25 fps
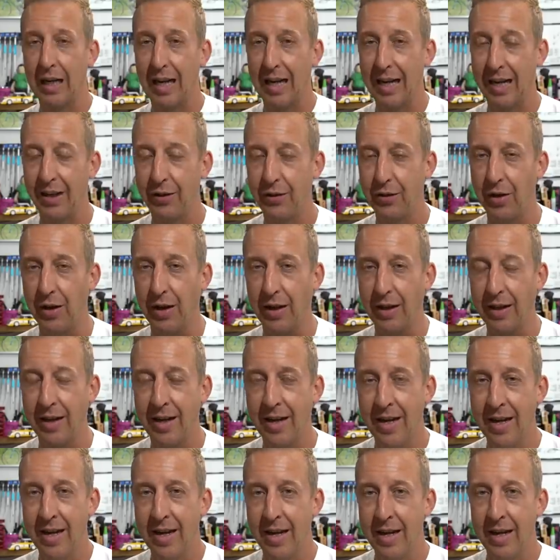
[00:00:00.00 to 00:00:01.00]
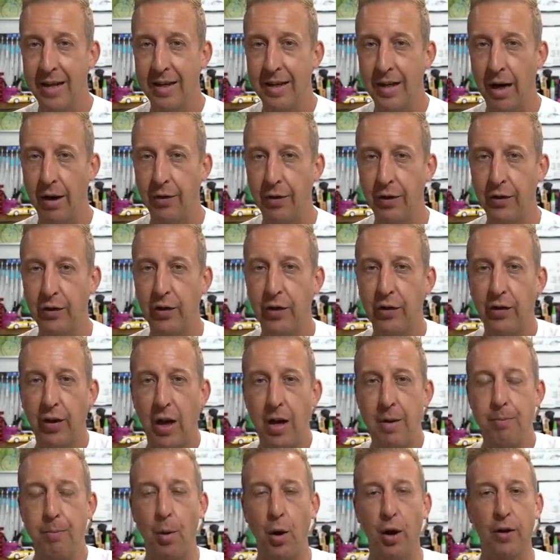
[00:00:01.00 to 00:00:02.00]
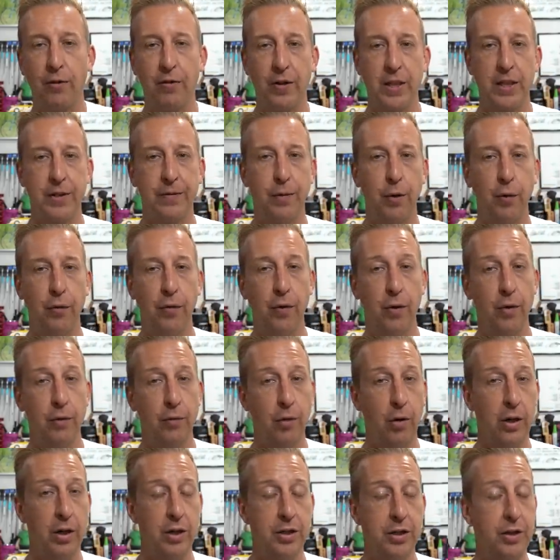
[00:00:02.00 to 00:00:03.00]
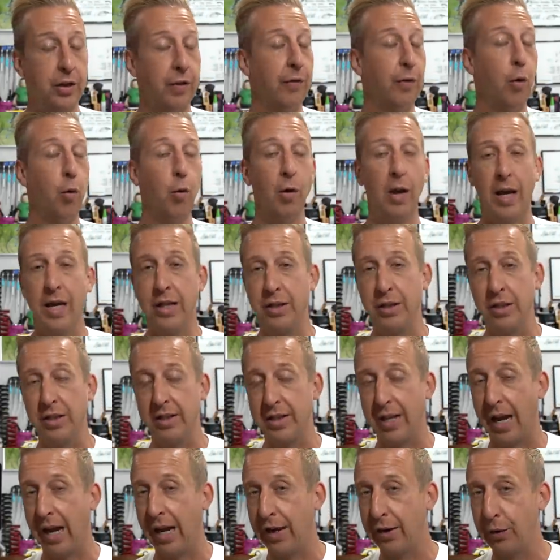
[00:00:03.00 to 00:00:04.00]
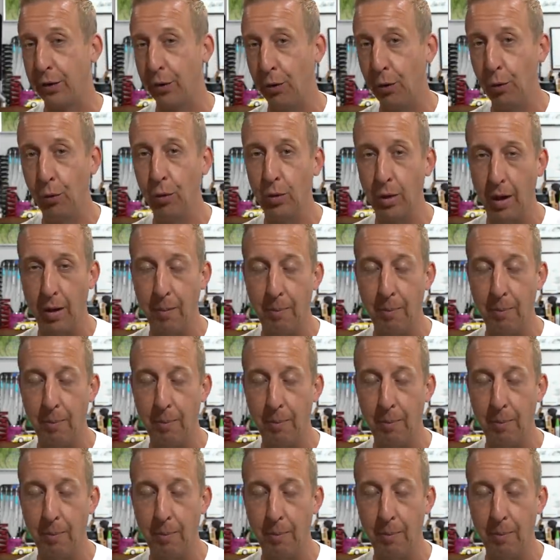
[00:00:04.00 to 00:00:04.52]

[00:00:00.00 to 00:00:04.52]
Classic. Now, this is a bike festival for riders of all ages and all